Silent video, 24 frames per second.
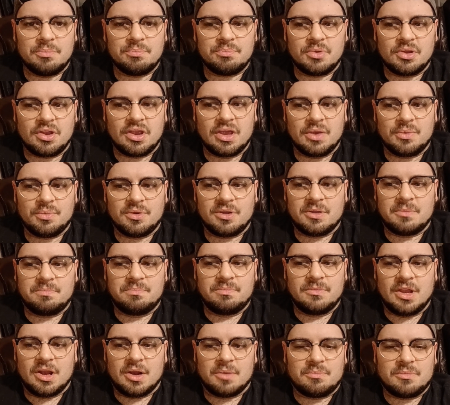but he would,
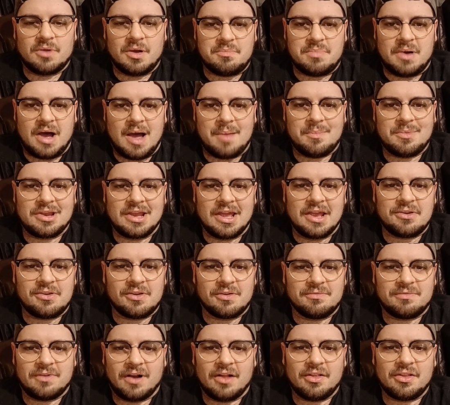abominate a
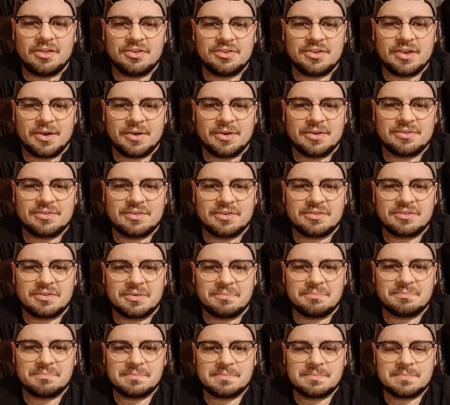voluntary
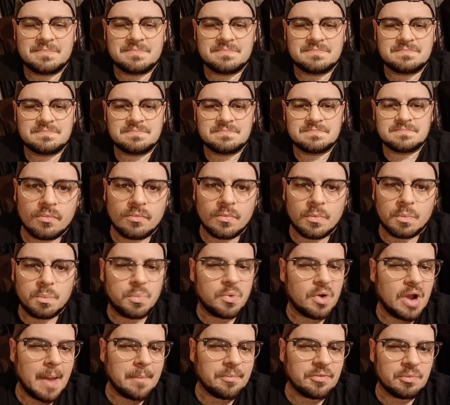system?
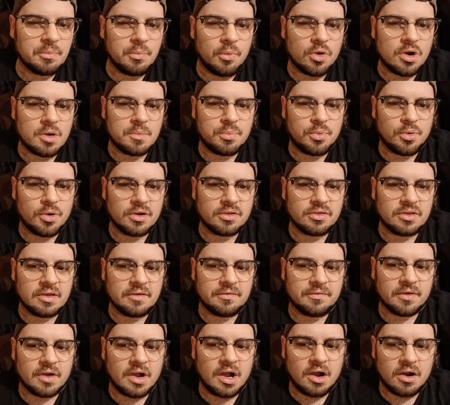Perhaps more importantly
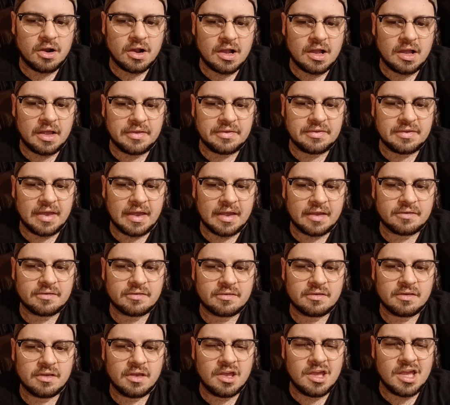for our
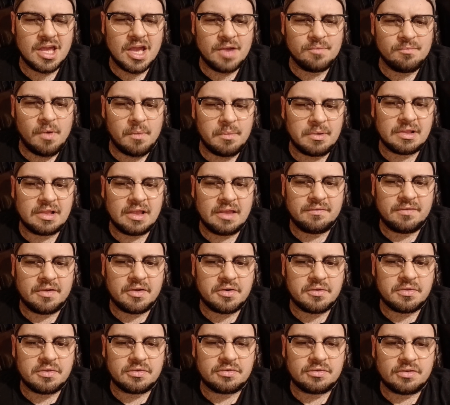context, while we live
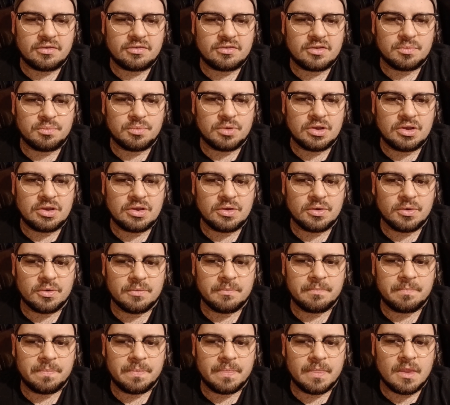under the system we
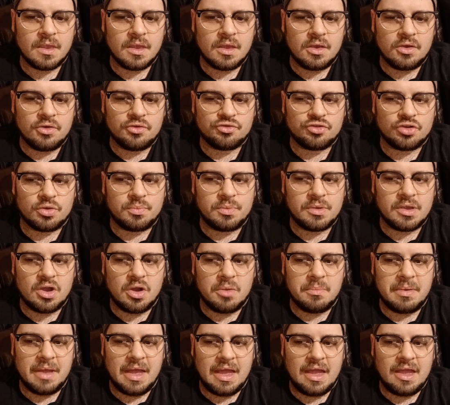do, should we
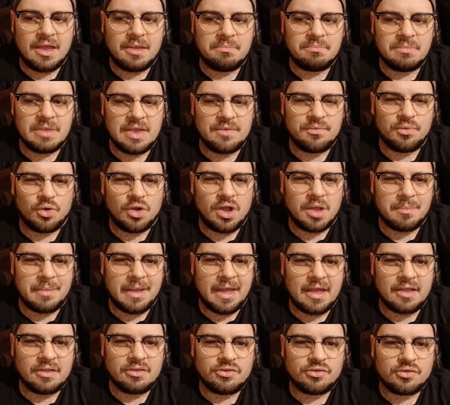obey evil
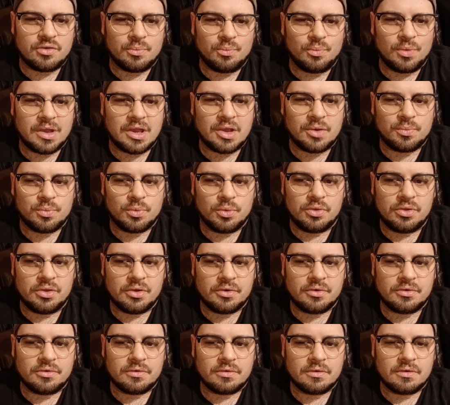commands from wicked
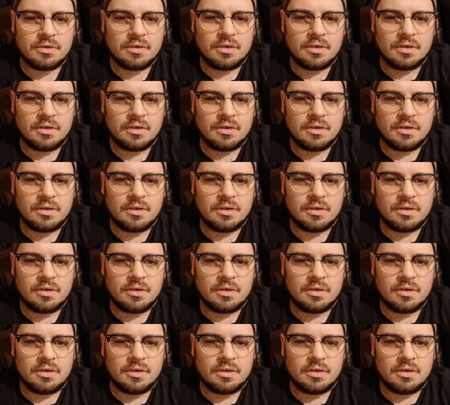rulers?